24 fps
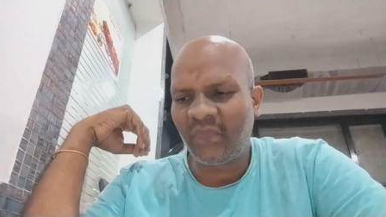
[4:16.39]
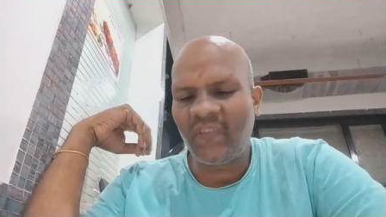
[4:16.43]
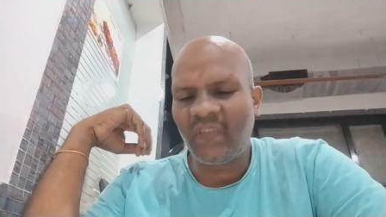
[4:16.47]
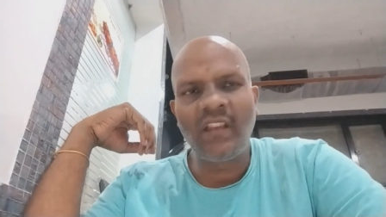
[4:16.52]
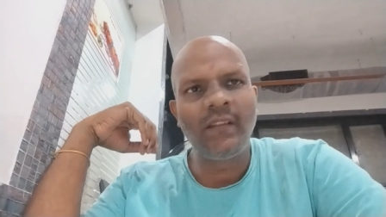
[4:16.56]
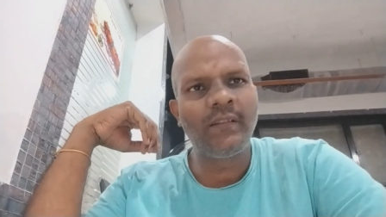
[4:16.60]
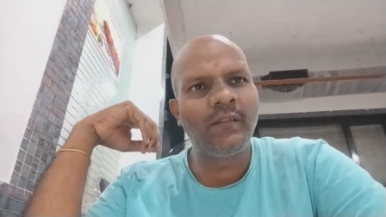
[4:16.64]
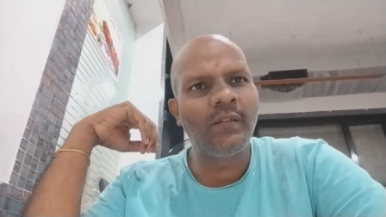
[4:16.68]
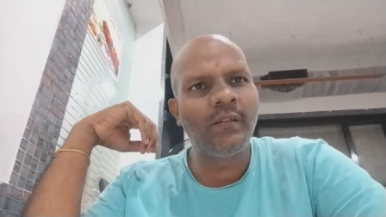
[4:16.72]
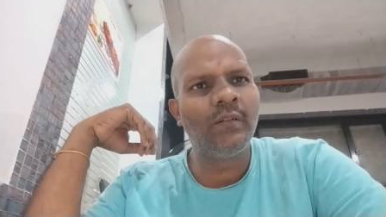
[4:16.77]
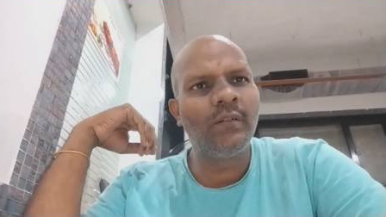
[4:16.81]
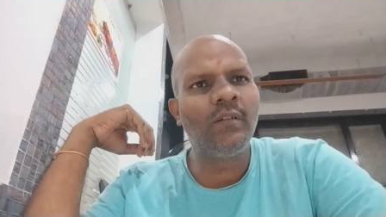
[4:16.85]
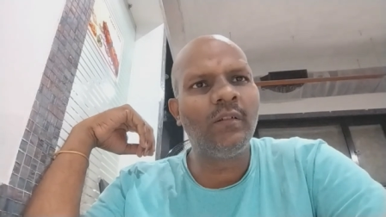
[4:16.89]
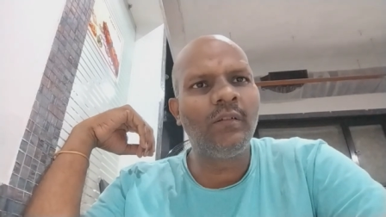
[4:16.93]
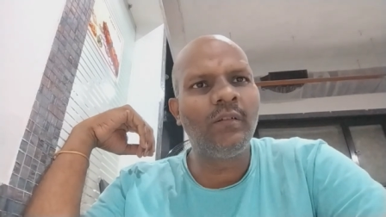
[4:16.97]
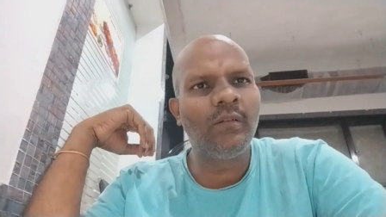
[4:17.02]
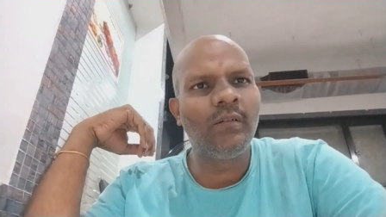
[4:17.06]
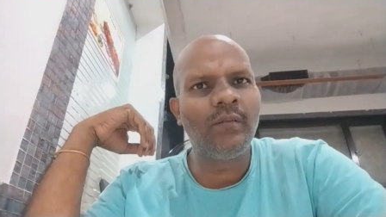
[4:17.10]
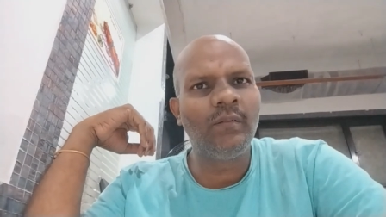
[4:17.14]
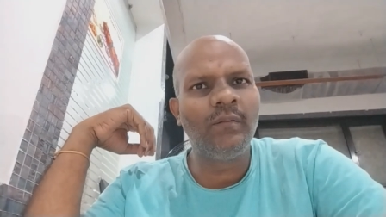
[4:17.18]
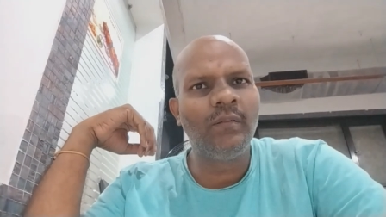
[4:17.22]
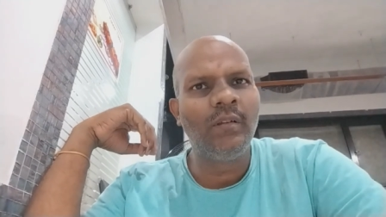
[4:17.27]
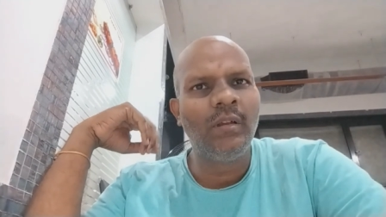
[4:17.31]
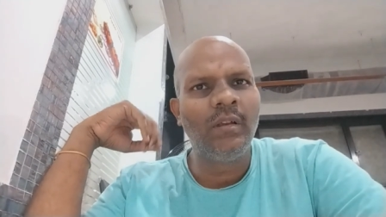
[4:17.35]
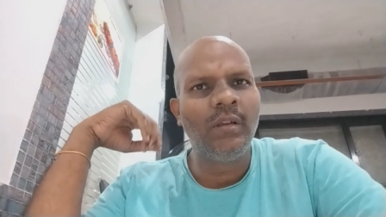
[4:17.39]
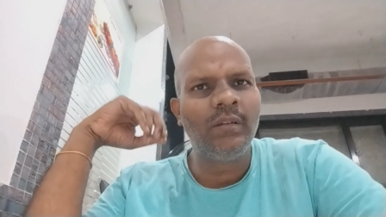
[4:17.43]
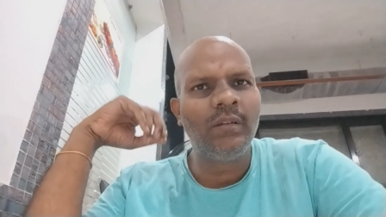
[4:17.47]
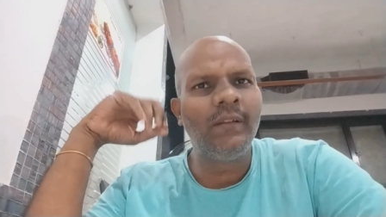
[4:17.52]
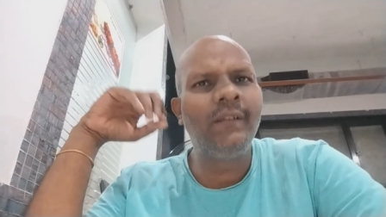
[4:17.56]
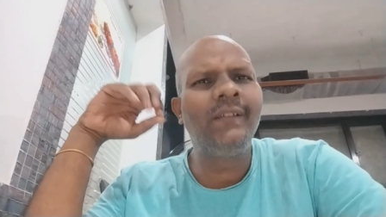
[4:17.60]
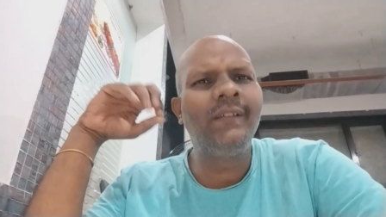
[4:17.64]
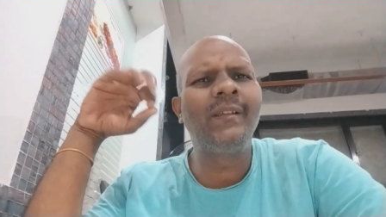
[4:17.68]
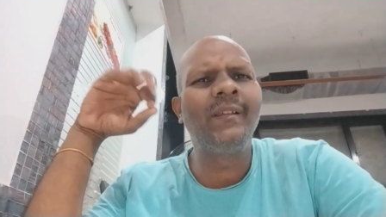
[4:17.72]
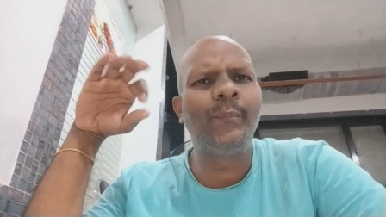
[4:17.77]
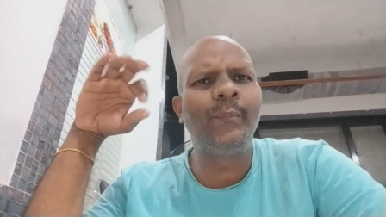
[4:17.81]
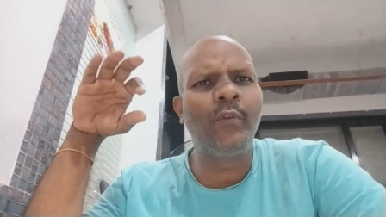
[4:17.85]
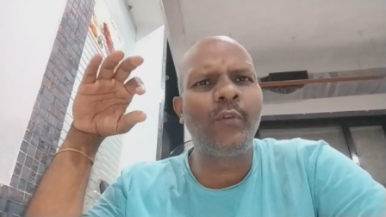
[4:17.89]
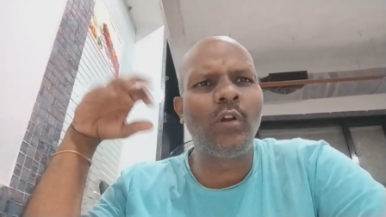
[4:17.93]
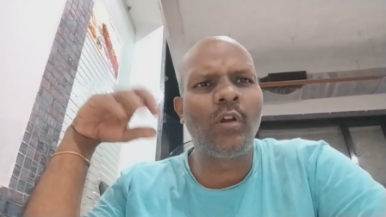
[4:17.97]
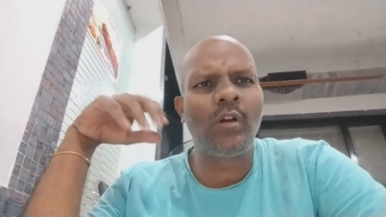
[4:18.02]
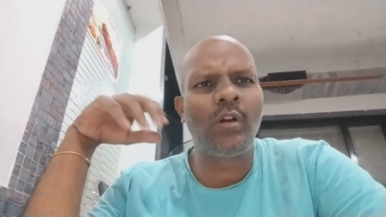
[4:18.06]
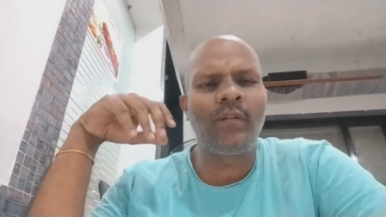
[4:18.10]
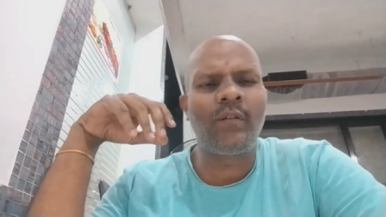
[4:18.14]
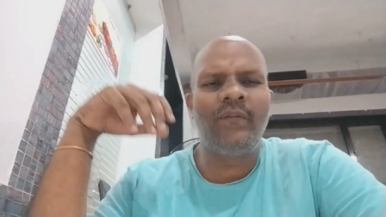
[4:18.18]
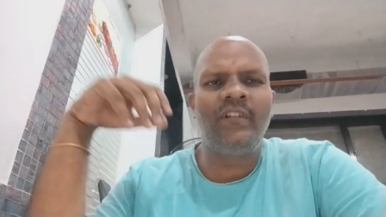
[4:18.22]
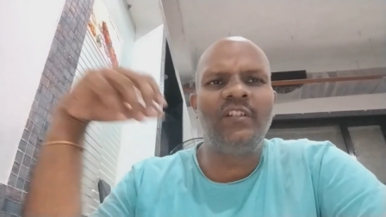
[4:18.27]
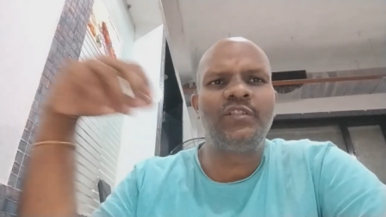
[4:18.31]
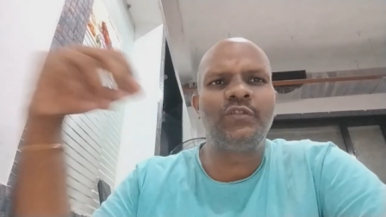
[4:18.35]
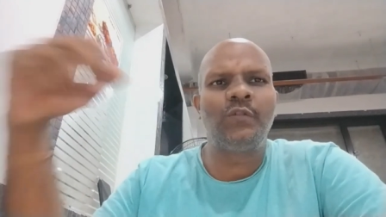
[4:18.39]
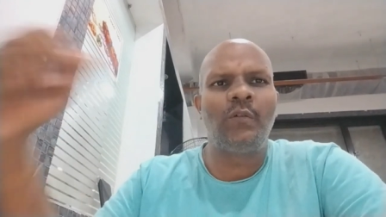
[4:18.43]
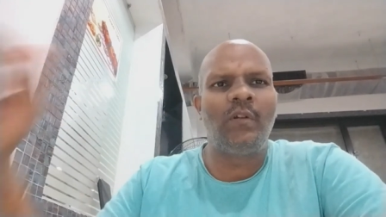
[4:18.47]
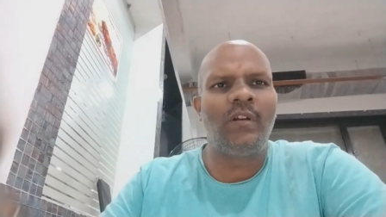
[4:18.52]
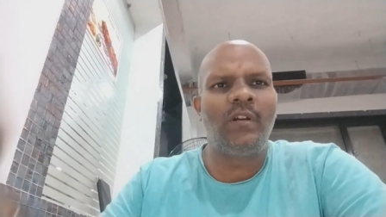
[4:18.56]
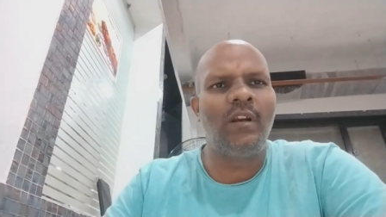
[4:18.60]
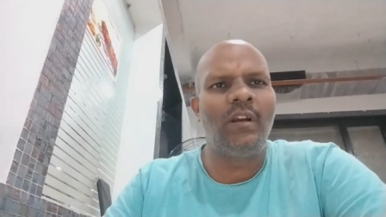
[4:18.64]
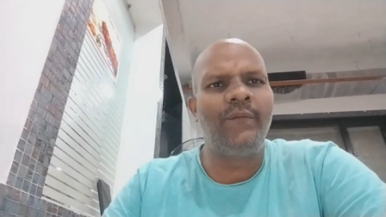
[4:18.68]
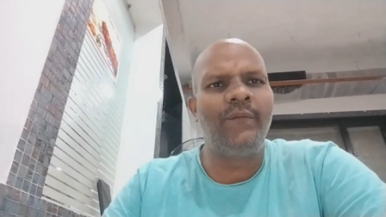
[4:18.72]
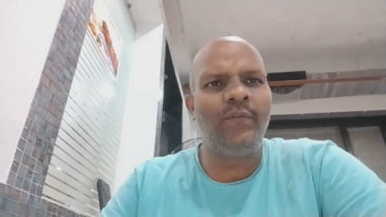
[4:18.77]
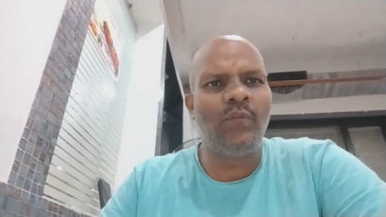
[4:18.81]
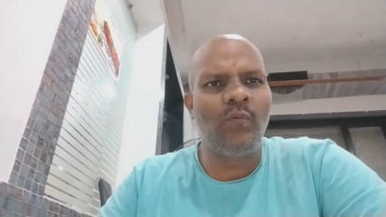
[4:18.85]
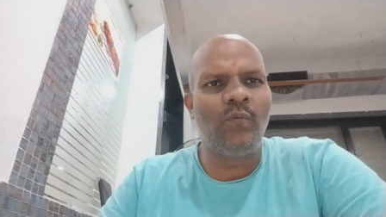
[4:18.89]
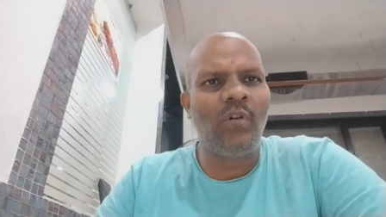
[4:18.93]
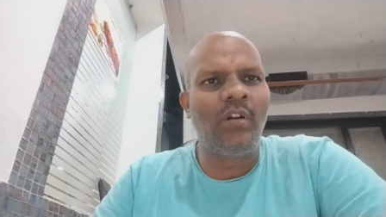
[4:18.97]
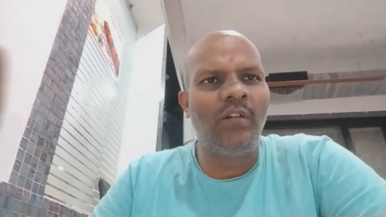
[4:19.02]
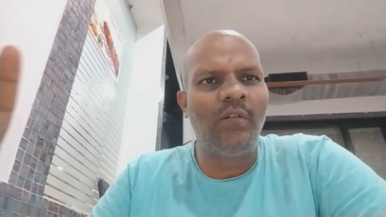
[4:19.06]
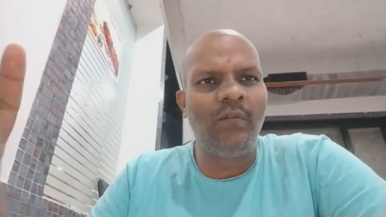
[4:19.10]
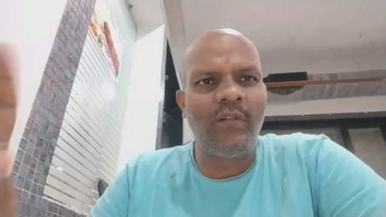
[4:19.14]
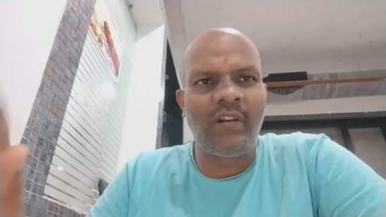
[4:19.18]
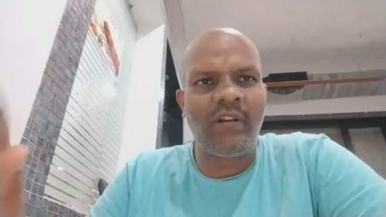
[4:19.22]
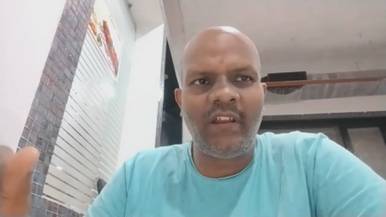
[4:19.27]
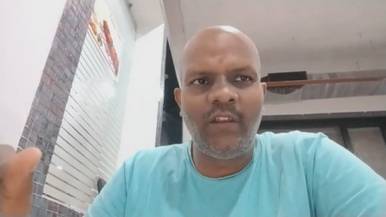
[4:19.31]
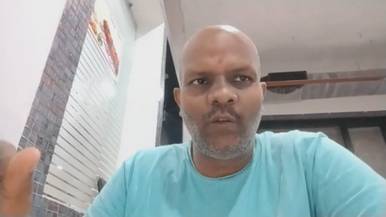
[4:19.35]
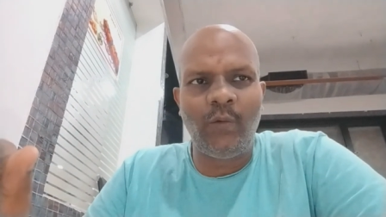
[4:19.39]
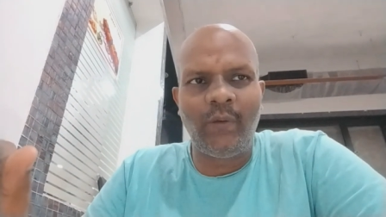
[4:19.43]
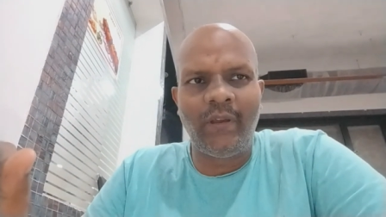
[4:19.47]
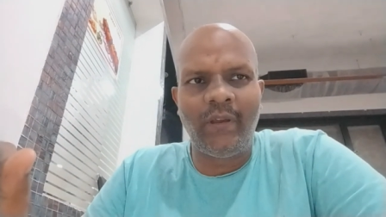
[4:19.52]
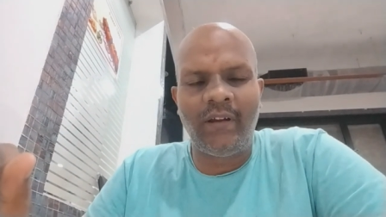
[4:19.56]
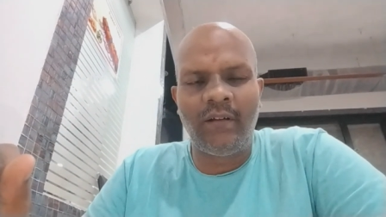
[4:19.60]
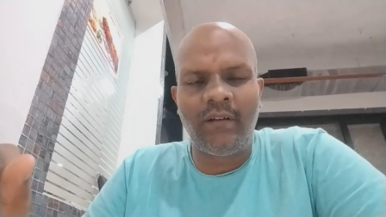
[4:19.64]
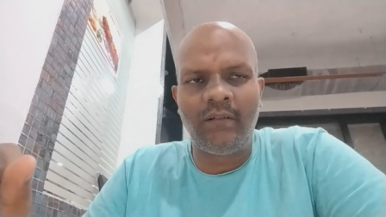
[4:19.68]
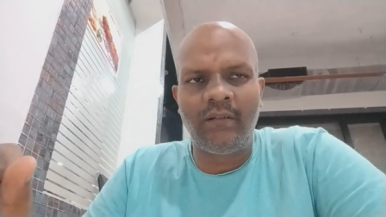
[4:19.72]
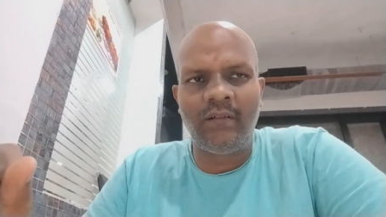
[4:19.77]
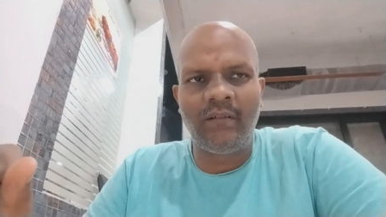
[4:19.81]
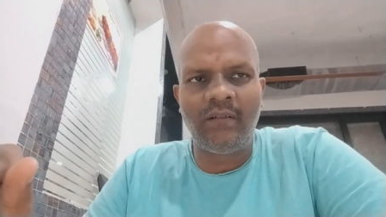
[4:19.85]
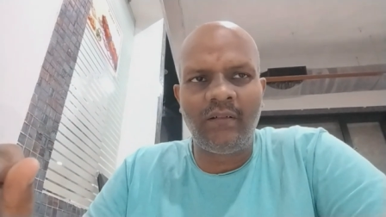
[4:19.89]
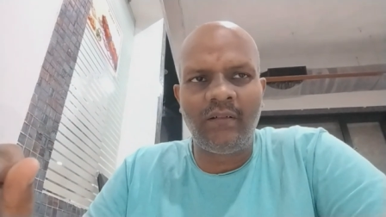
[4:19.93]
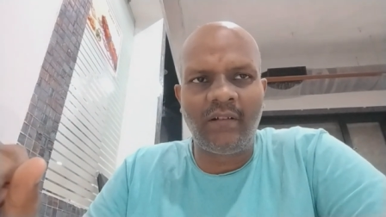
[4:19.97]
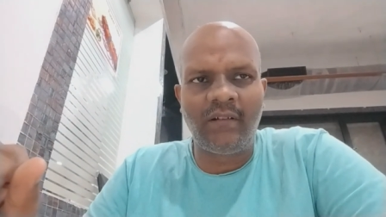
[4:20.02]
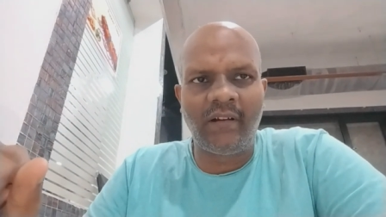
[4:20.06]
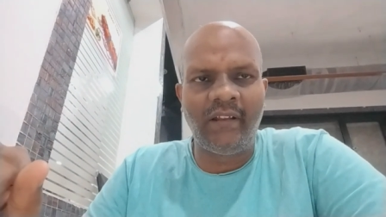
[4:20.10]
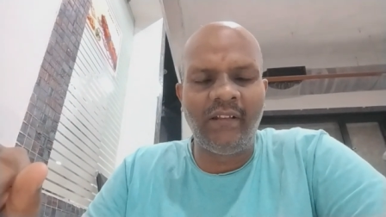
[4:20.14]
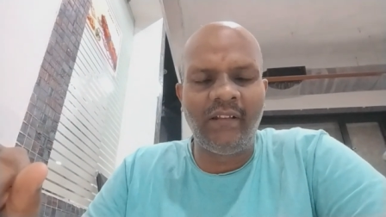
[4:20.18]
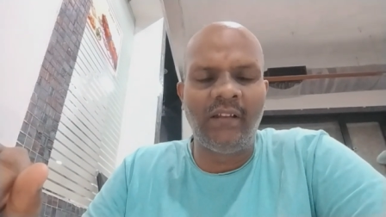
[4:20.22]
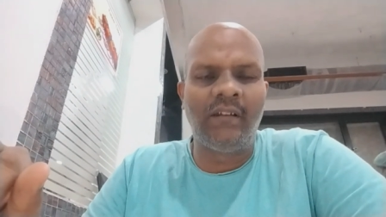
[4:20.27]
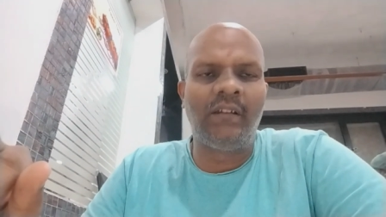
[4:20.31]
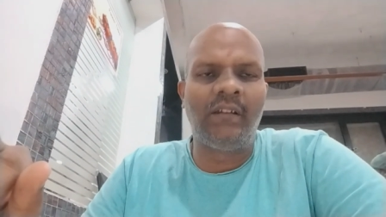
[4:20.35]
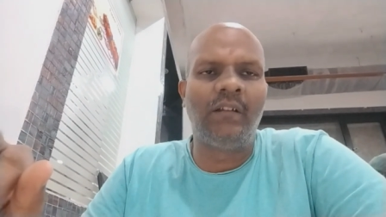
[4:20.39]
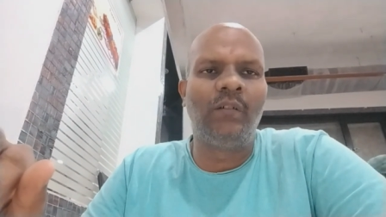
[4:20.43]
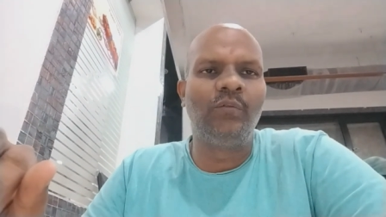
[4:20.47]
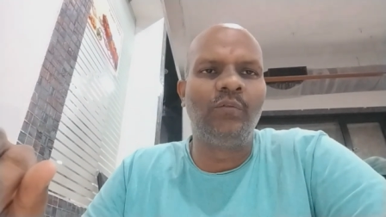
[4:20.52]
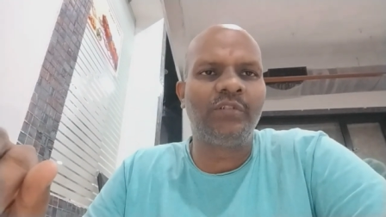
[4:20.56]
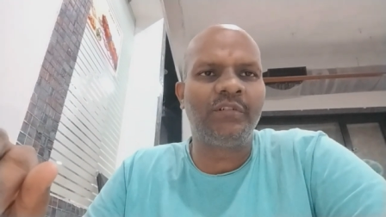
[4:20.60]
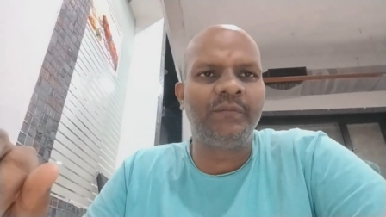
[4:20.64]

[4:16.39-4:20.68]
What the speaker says: So this is a pure veg hotel. If you want to try, you can try that out.